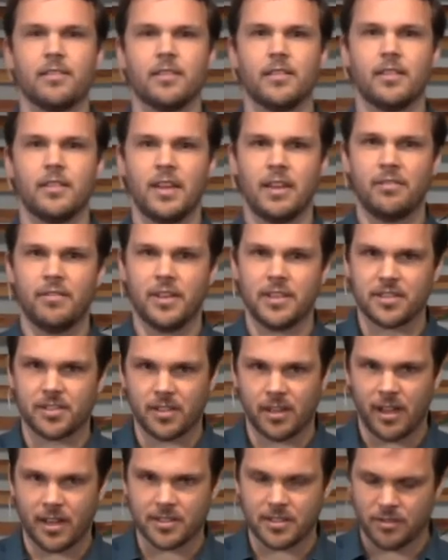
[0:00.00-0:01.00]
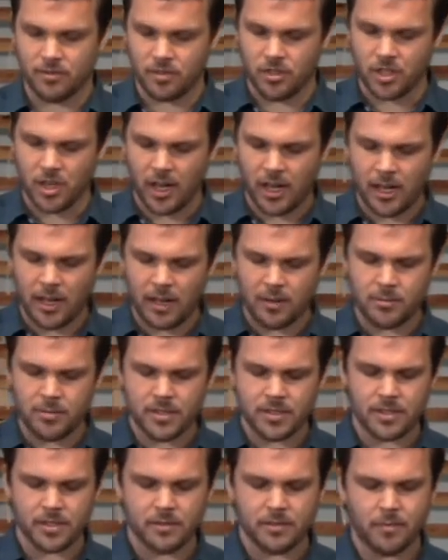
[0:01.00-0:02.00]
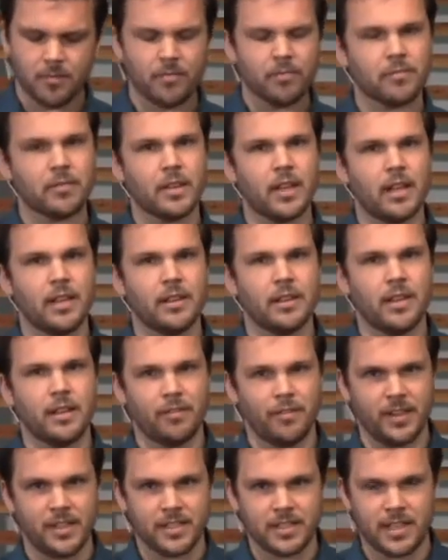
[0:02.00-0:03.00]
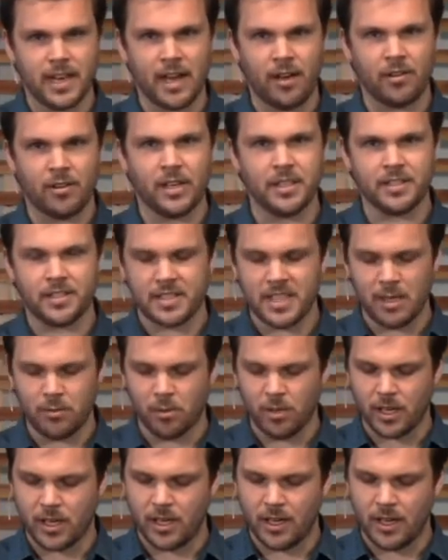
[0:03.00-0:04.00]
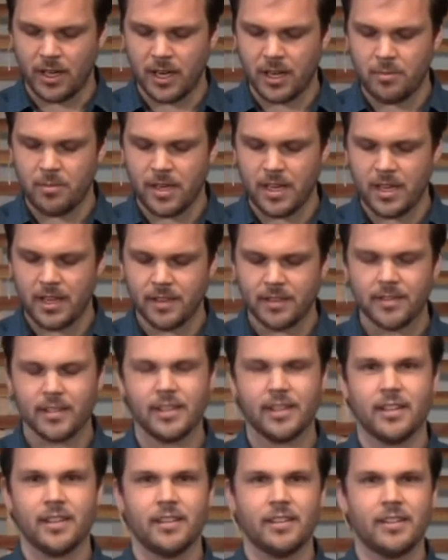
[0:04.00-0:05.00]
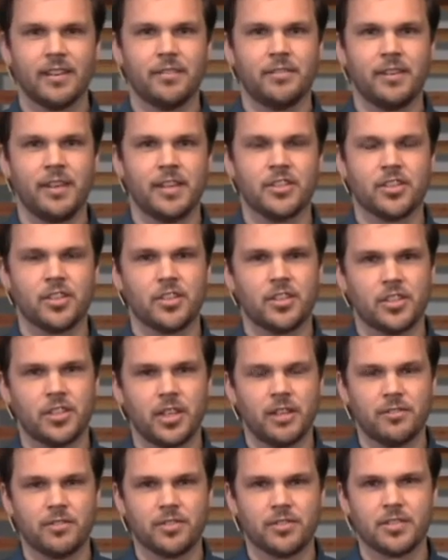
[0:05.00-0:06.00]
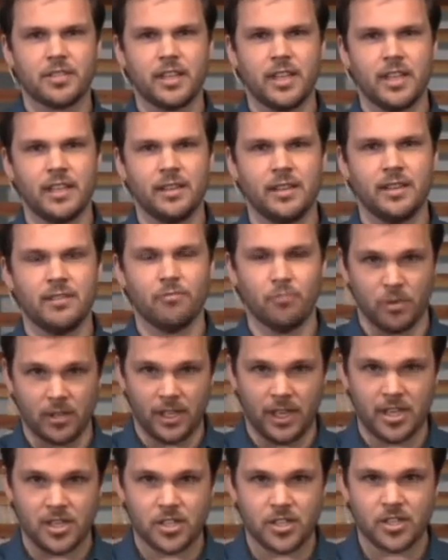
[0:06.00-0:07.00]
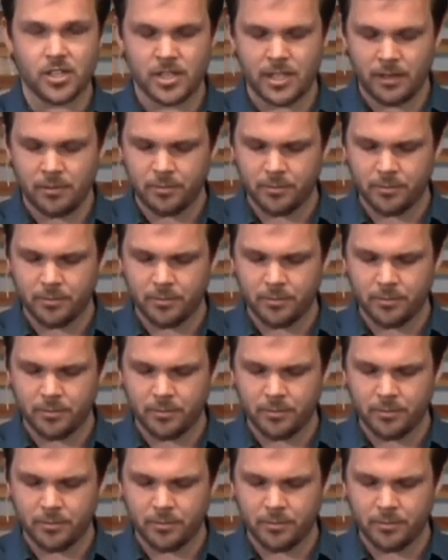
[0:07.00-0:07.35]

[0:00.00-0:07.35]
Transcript: They face loss of jobs. They face now an unstable economy. They face shifts in relationship.